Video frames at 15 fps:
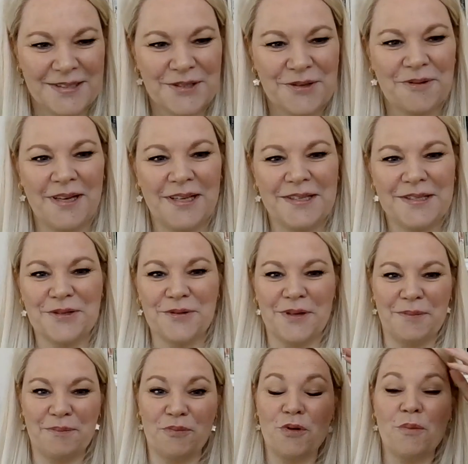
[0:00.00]
That's great. So
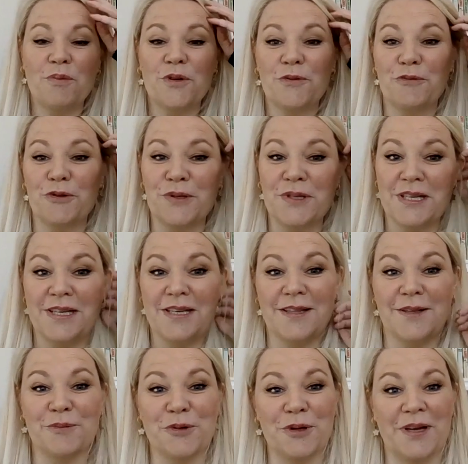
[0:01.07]
a proper routine
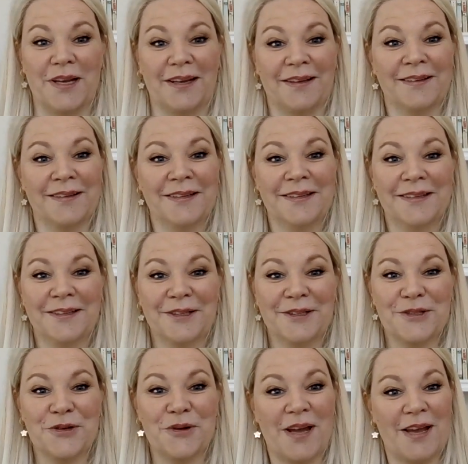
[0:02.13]
in the morning,
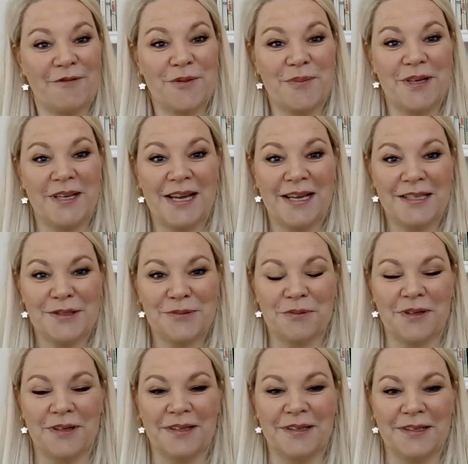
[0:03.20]
because not everybody has
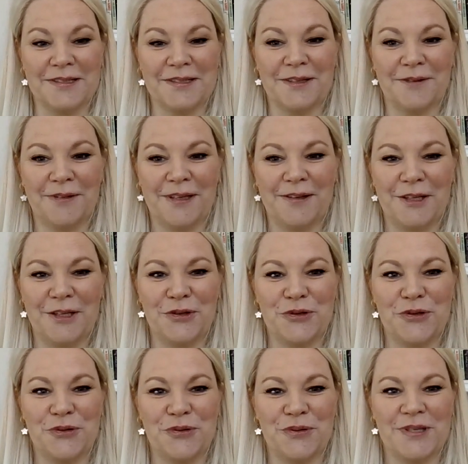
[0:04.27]
one. And it's lovely that you
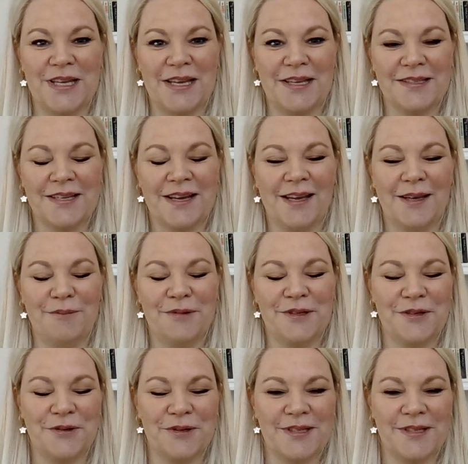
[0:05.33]
do take time
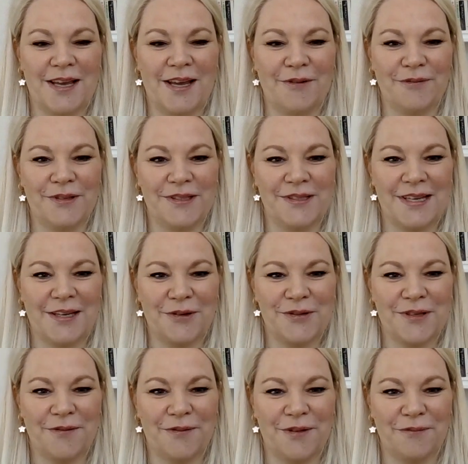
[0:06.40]
to yourself to set
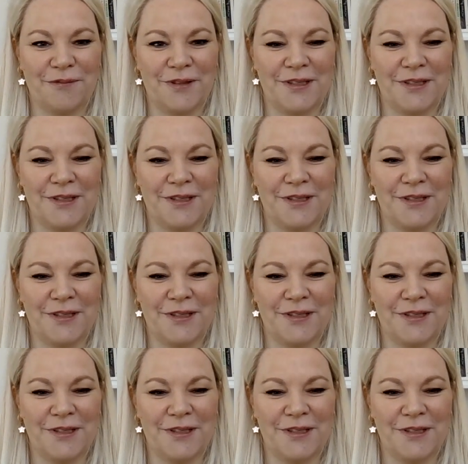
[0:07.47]
yourself